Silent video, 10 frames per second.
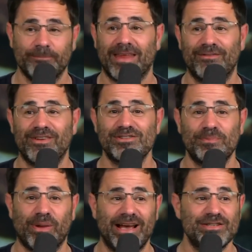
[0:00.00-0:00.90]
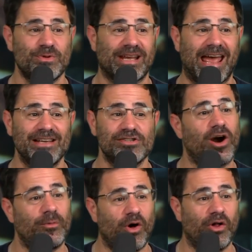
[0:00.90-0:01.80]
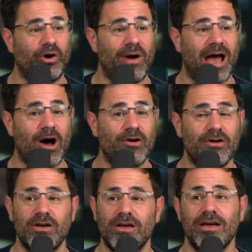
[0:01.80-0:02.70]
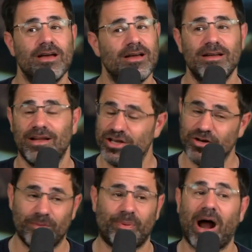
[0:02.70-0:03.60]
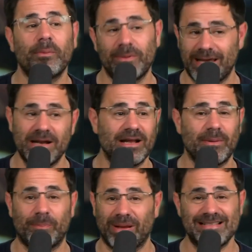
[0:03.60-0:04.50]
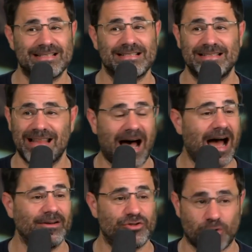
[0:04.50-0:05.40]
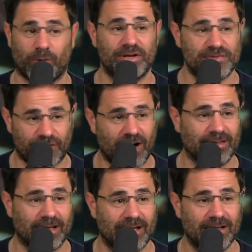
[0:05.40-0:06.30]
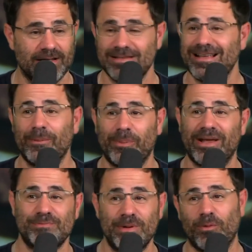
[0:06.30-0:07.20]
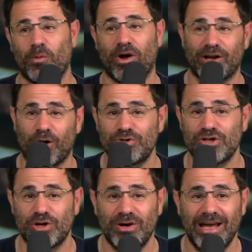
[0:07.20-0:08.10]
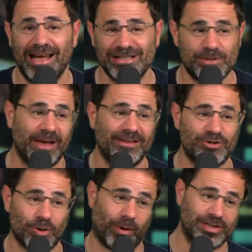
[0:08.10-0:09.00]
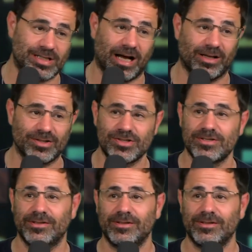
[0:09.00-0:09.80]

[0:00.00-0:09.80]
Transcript: If there's a place where gays aren't rolling around, it, you're probably in a, a place that's not tourist friendly. It's not a place people want to go to and spend their tourist dollars.